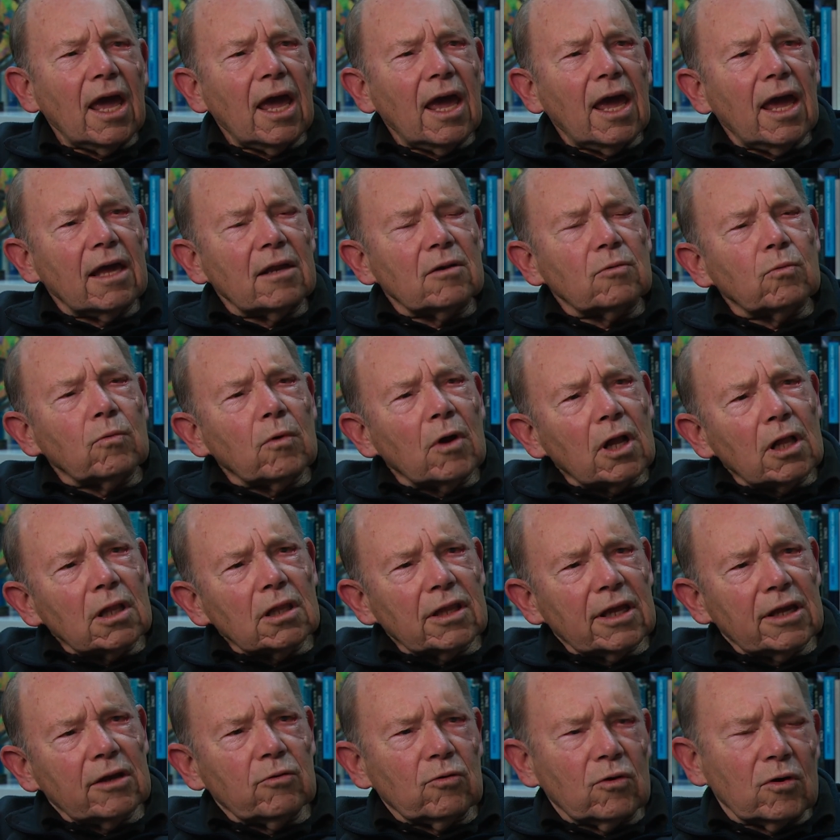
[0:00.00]
and while
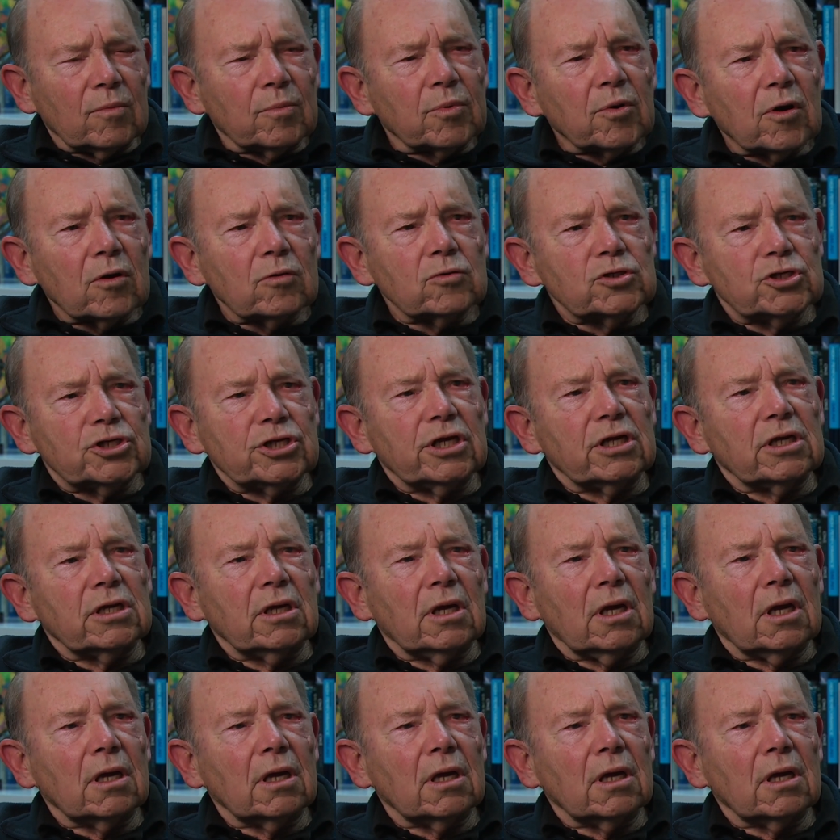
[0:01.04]
they were approaching